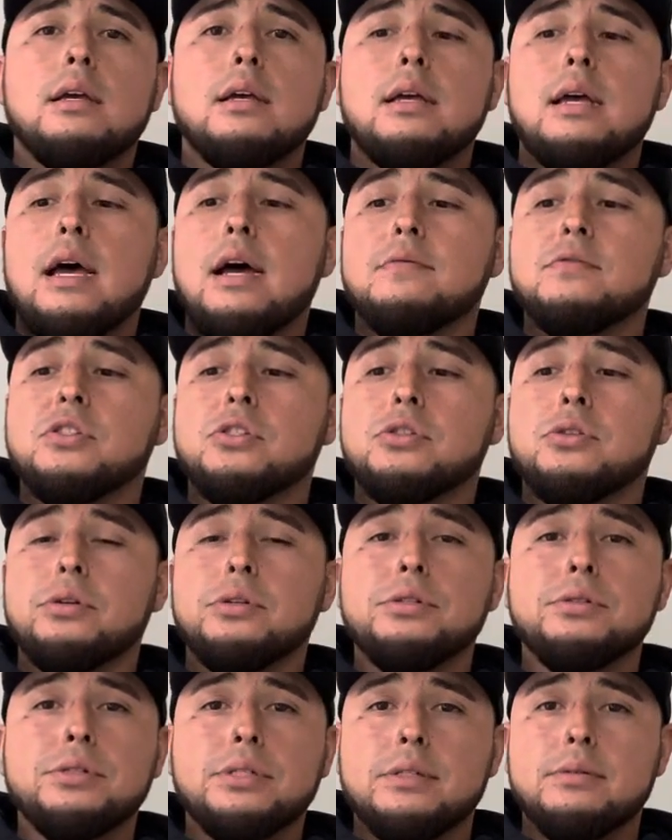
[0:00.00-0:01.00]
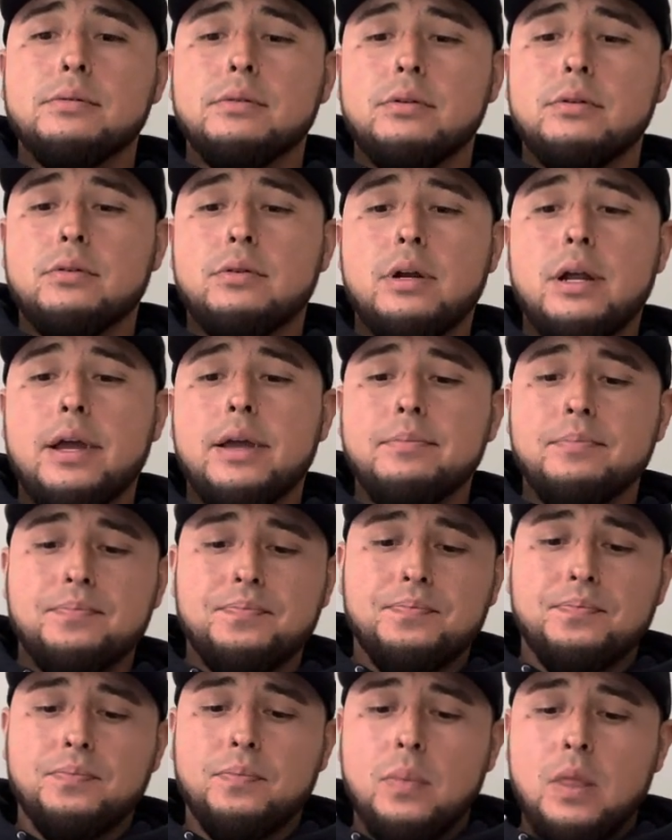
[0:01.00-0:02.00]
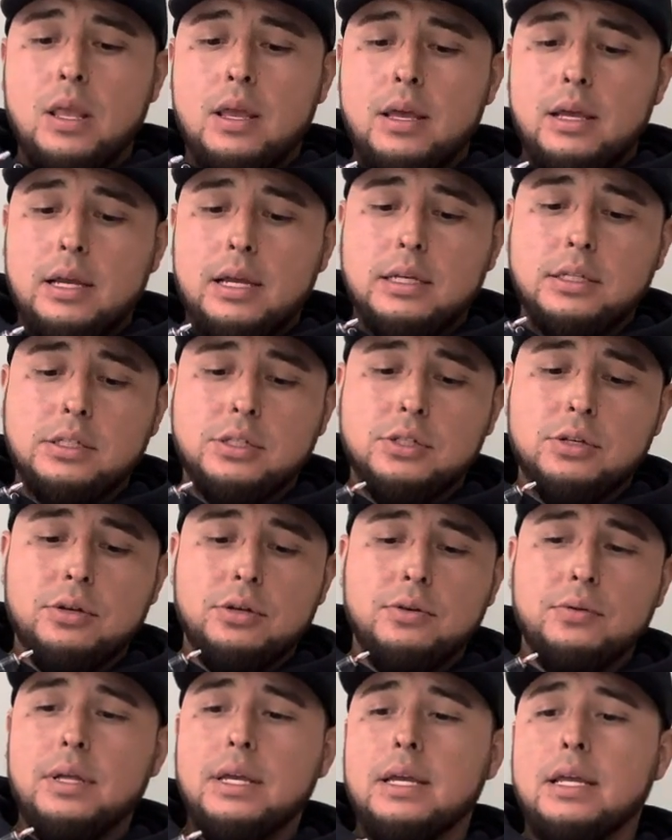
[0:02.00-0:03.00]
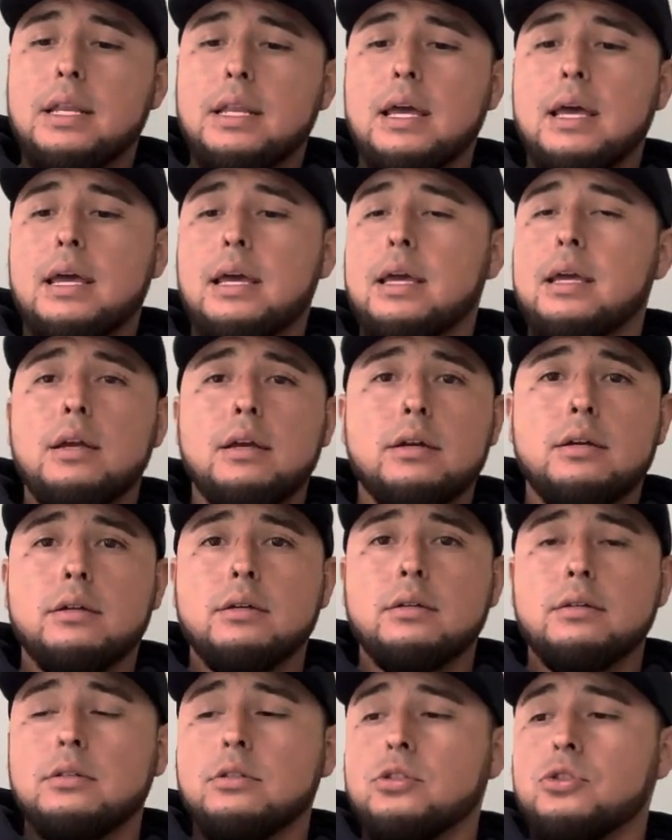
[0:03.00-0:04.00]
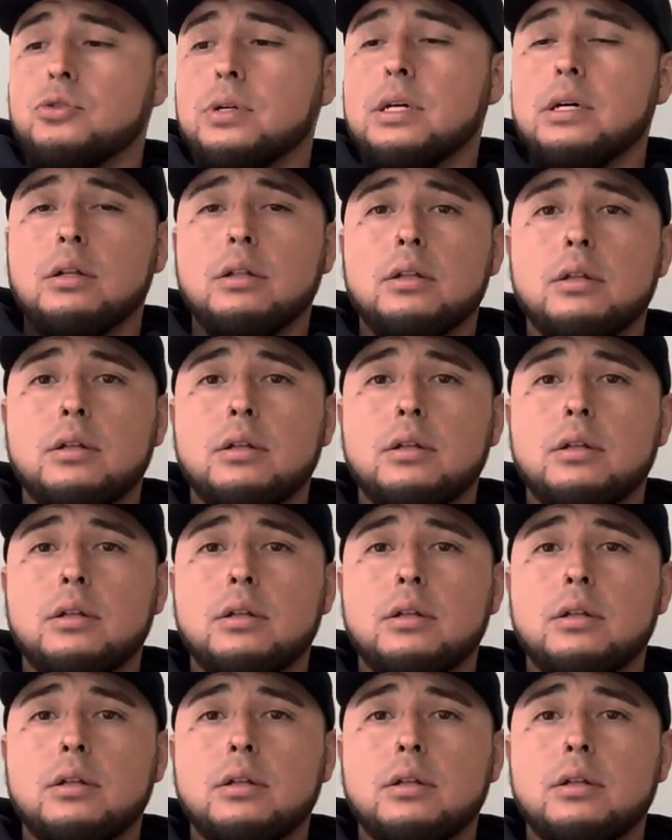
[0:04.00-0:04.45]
have screws, right? And so you need a drill